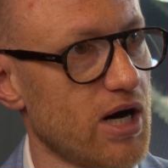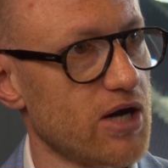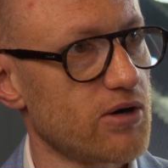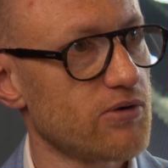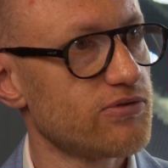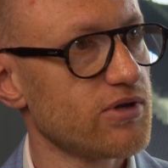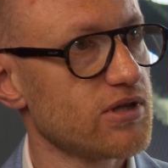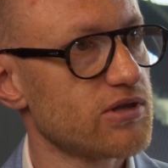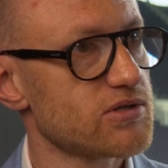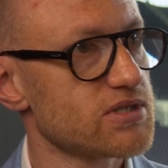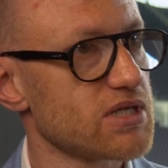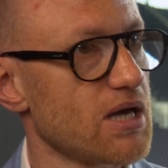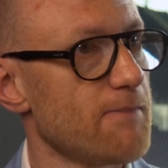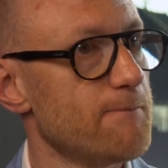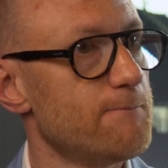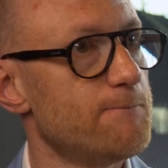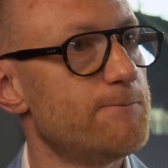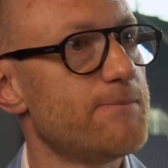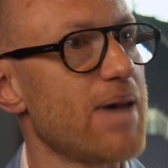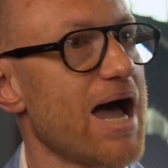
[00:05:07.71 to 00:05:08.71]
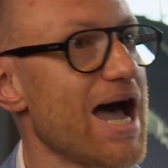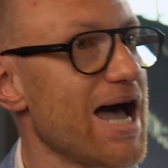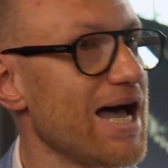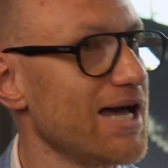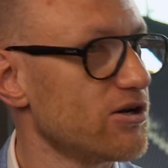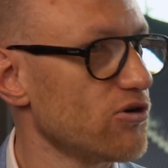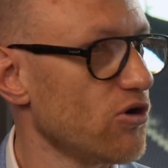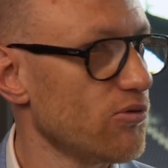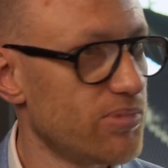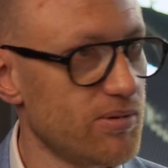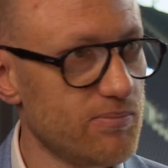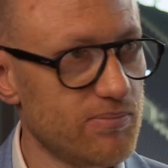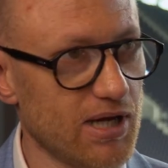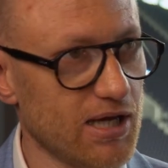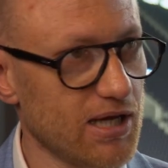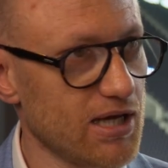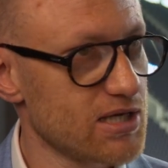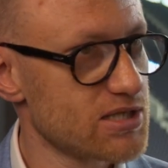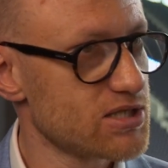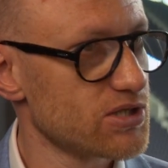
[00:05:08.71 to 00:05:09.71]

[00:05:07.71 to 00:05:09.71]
I don't think there's a bad open banking